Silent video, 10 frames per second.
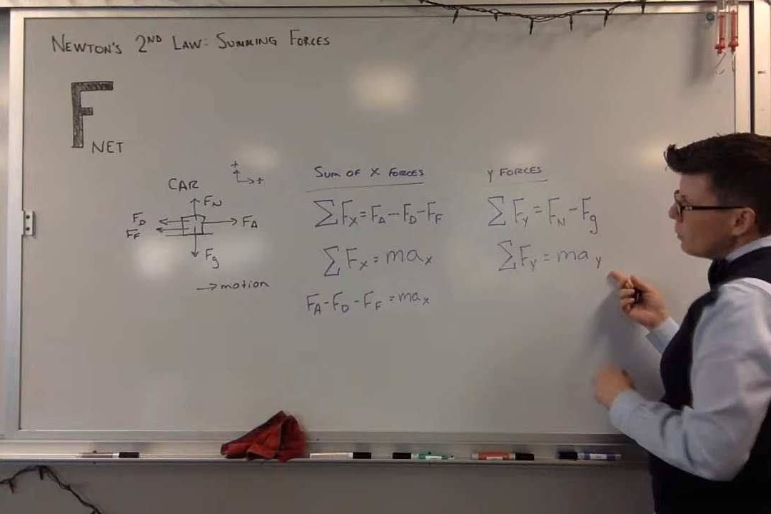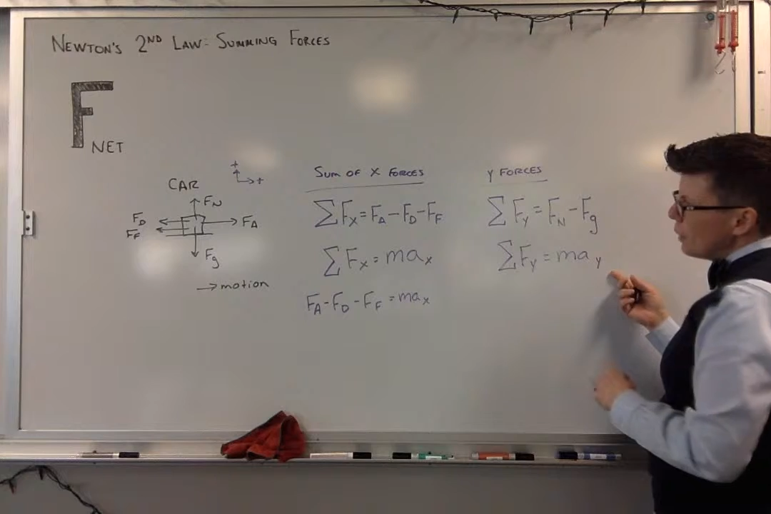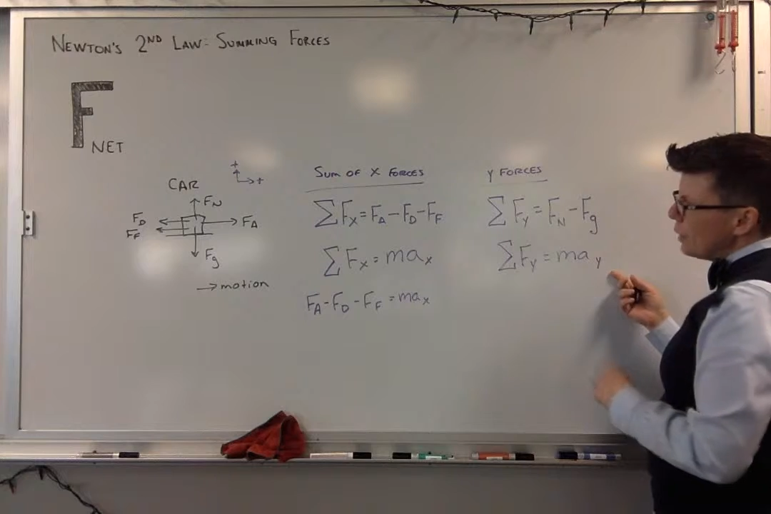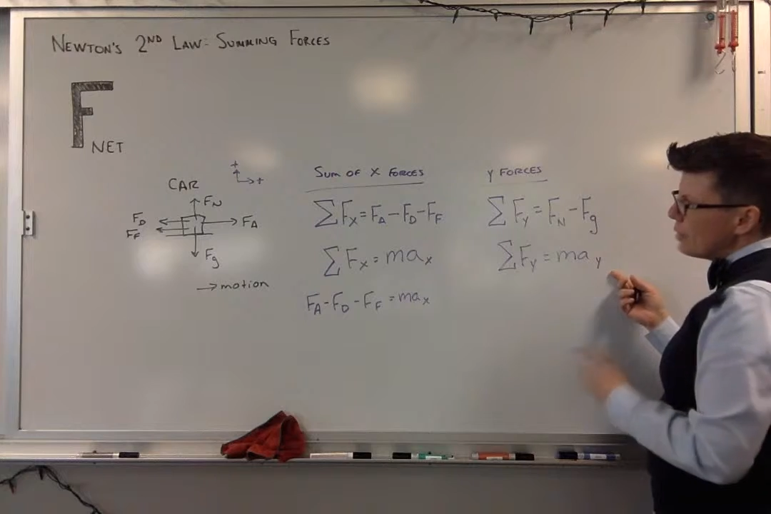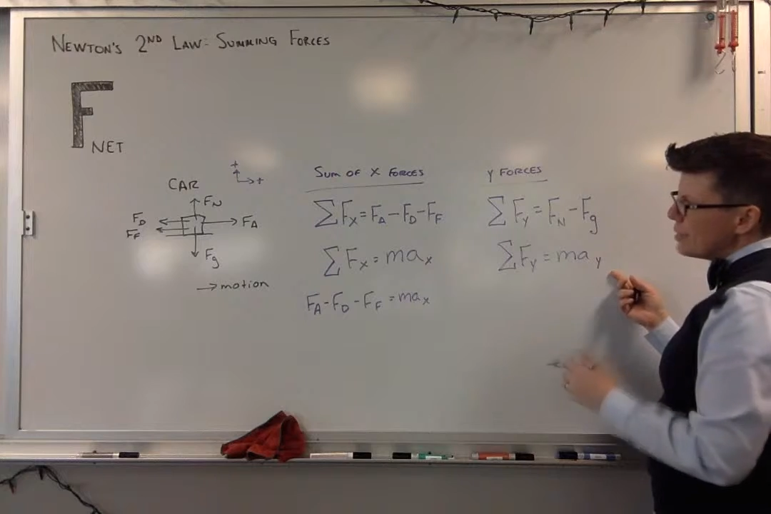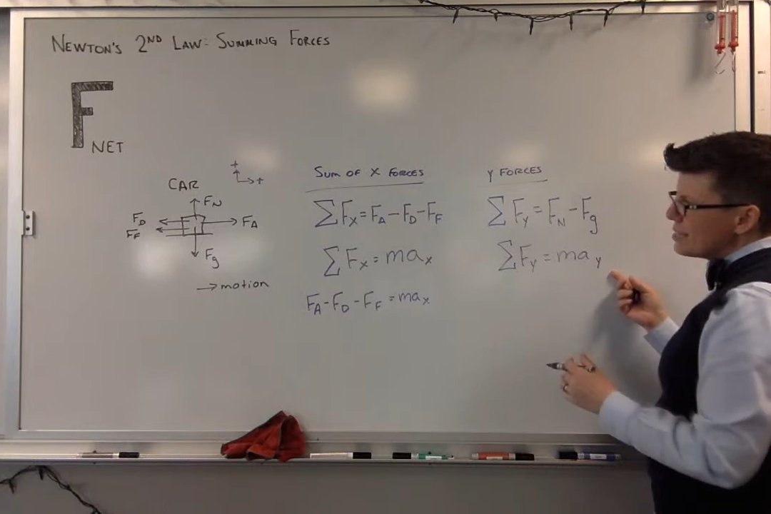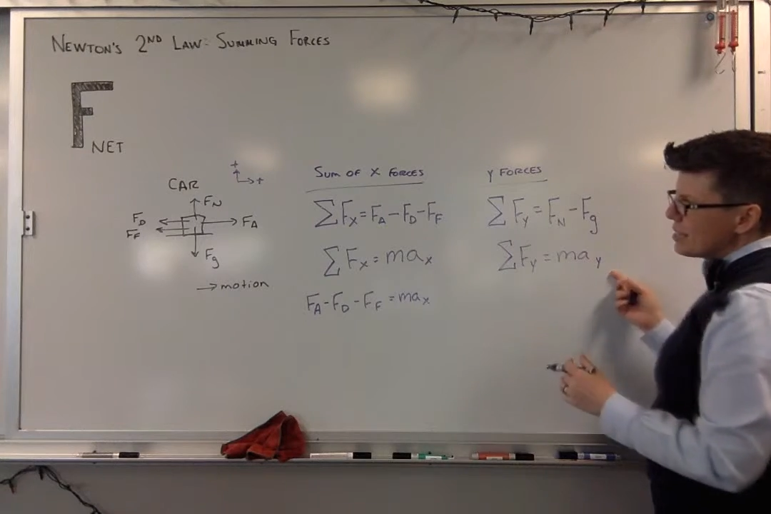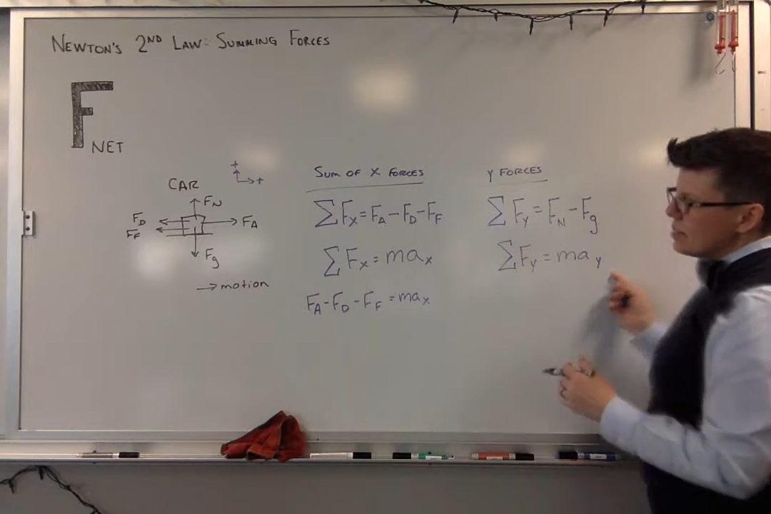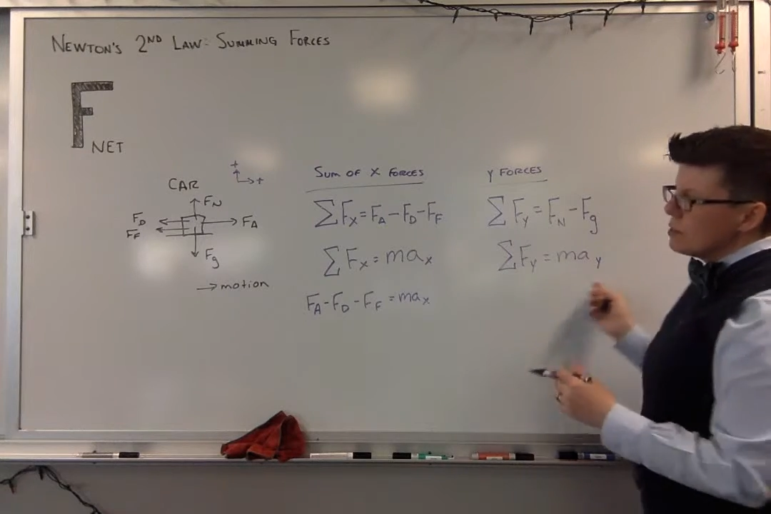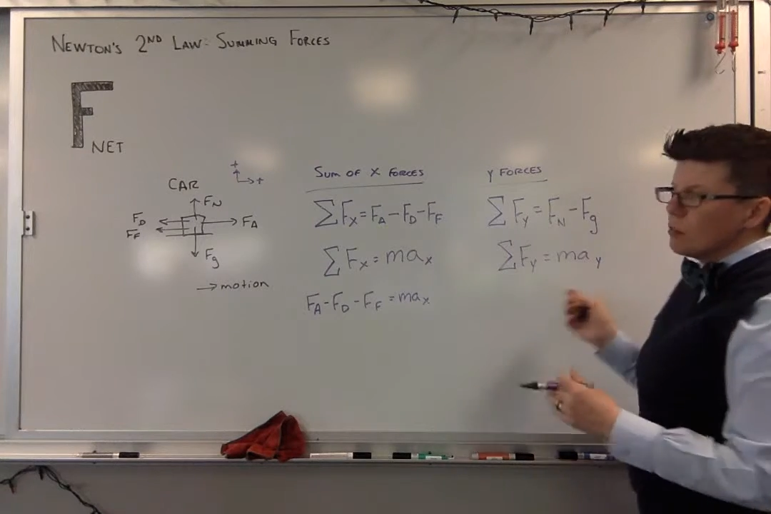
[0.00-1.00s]
Now in this
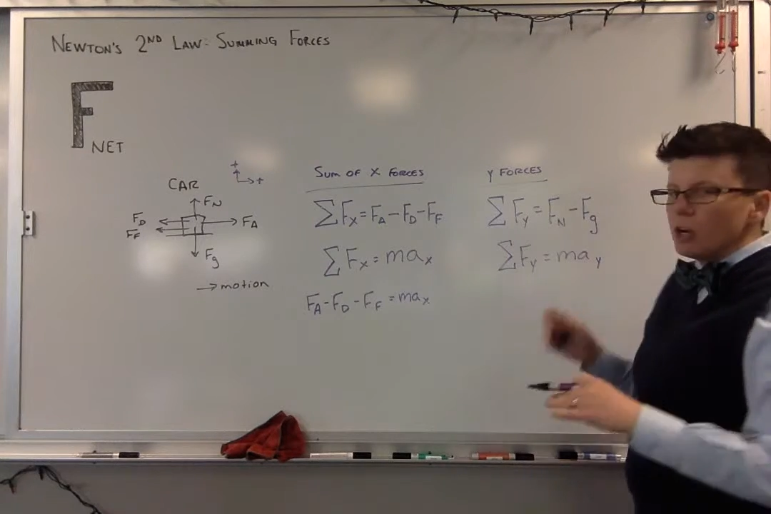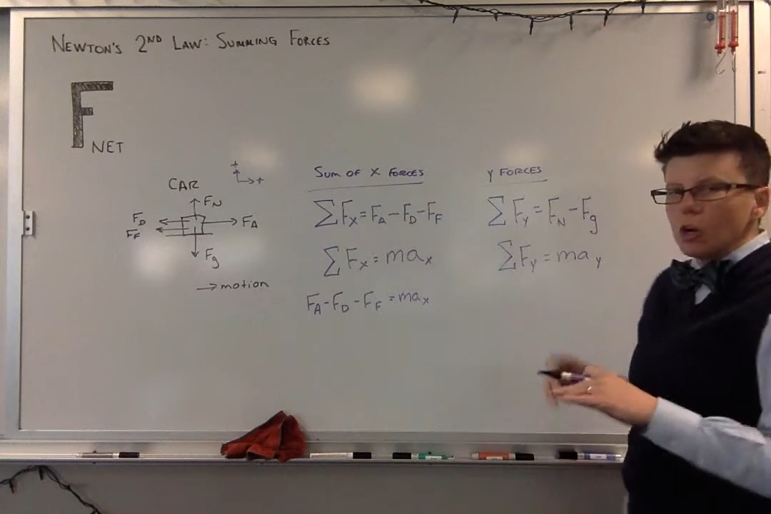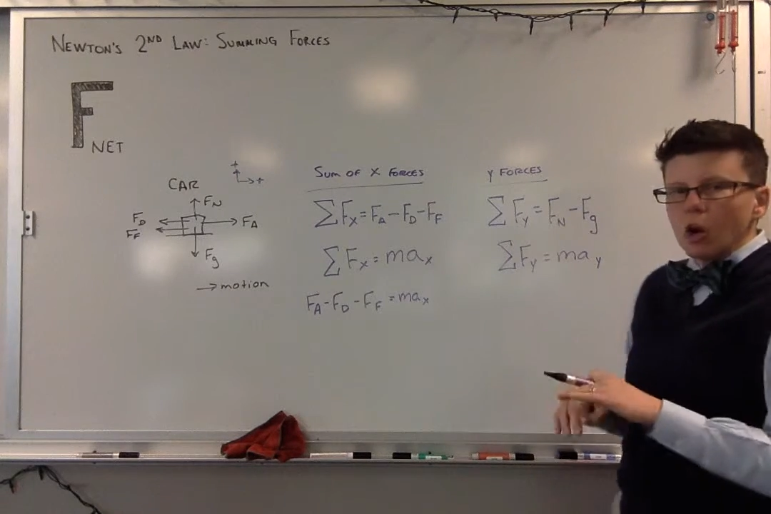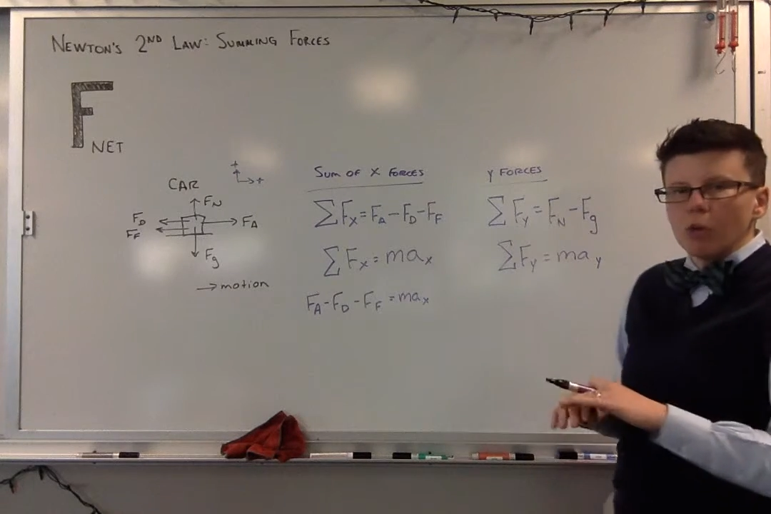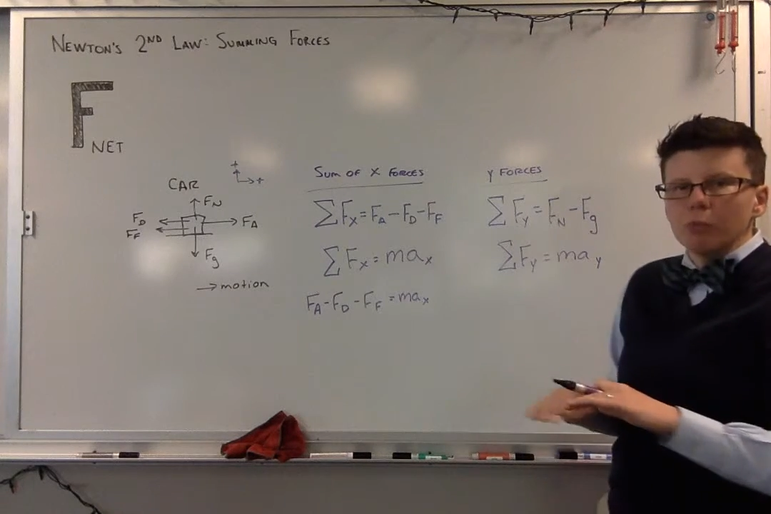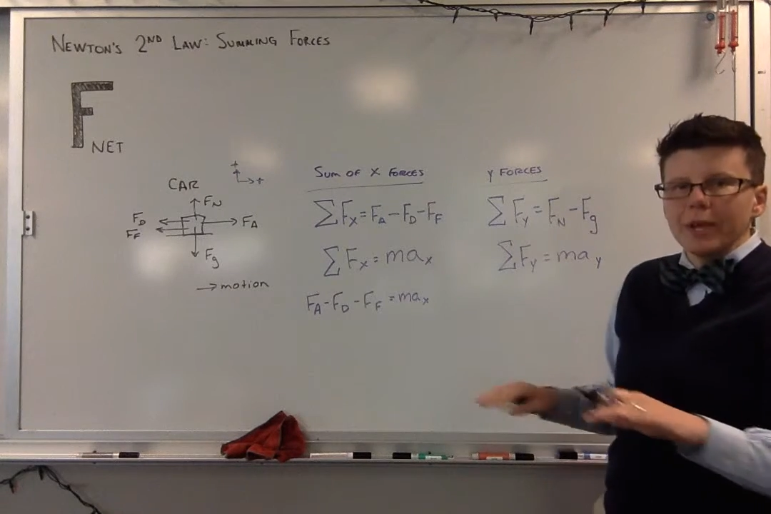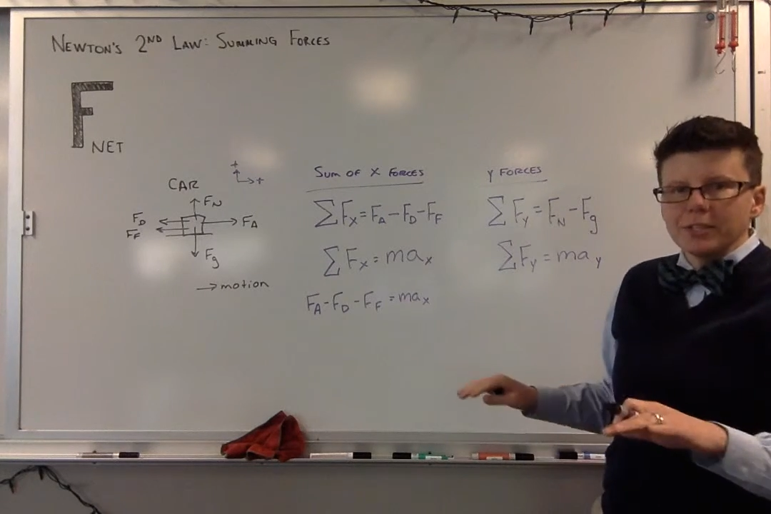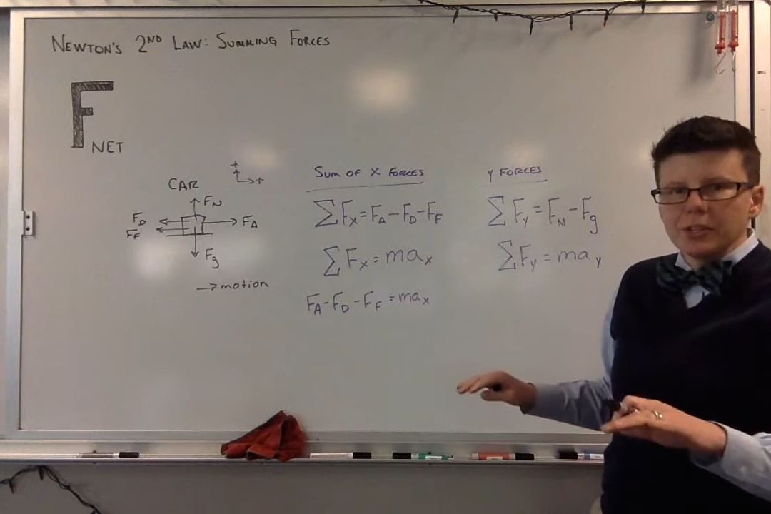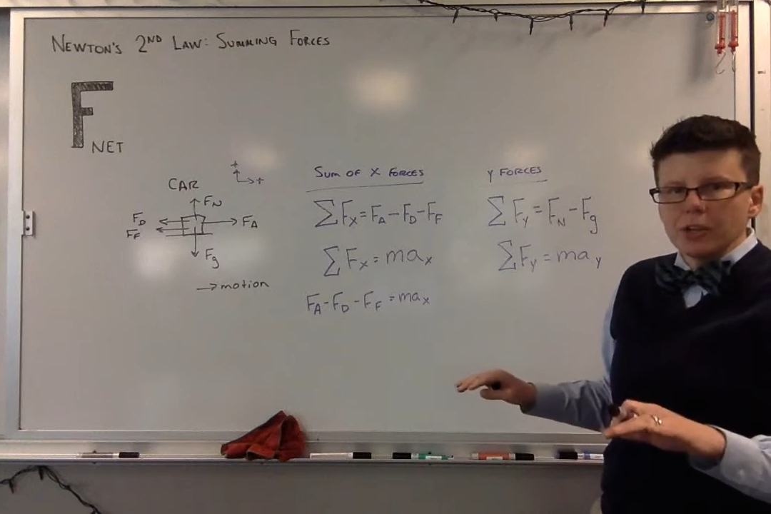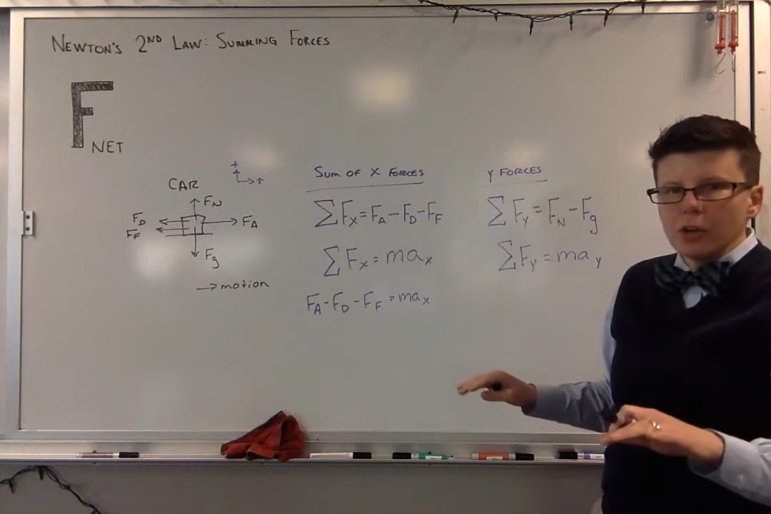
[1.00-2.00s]
case, I've got a car resting